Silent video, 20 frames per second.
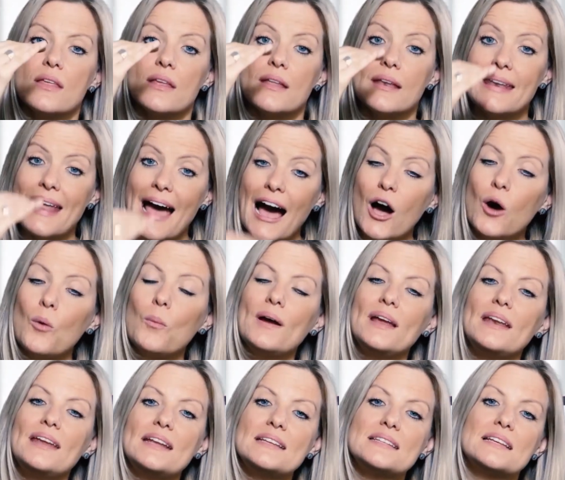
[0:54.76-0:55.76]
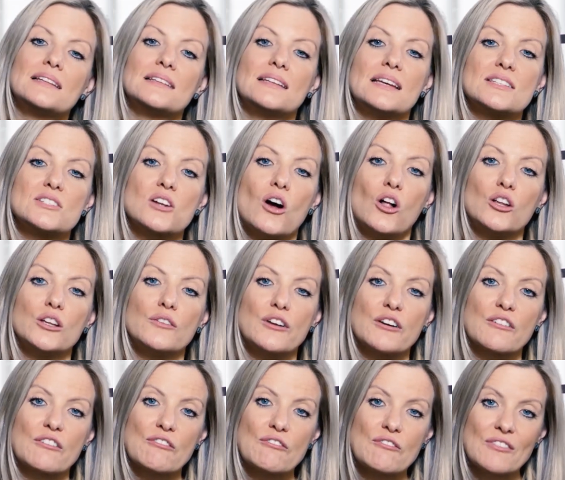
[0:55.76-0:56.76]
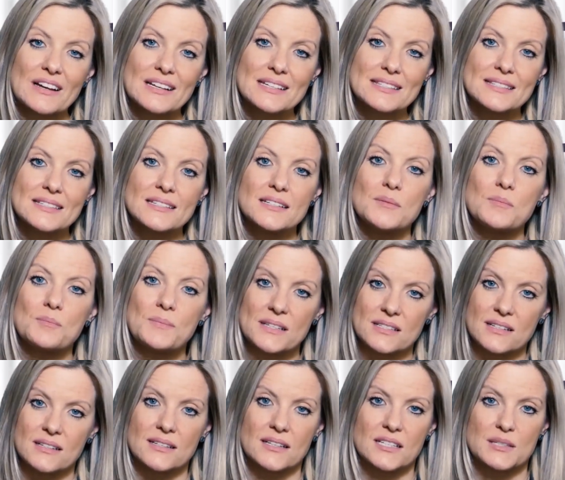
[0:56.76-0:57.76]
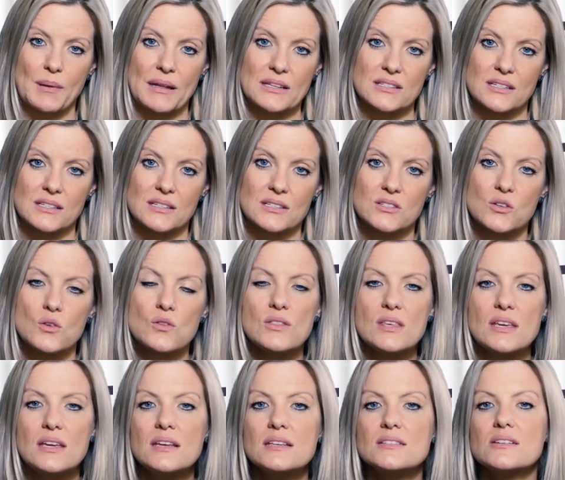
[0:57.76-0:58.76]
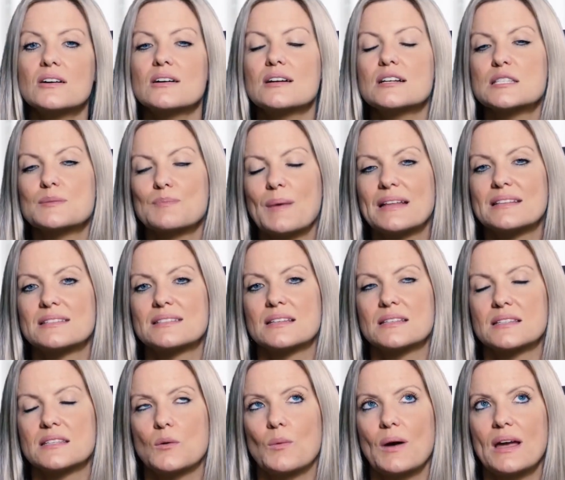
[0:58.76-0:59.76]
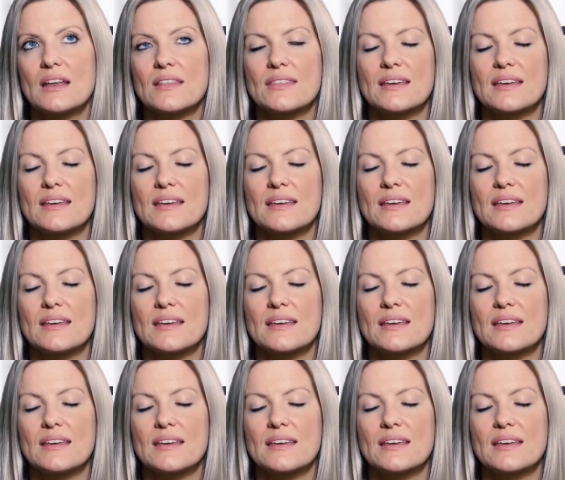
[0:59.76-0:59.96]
Now we need to list all of your fixed business expenses. So these are expenses, the way to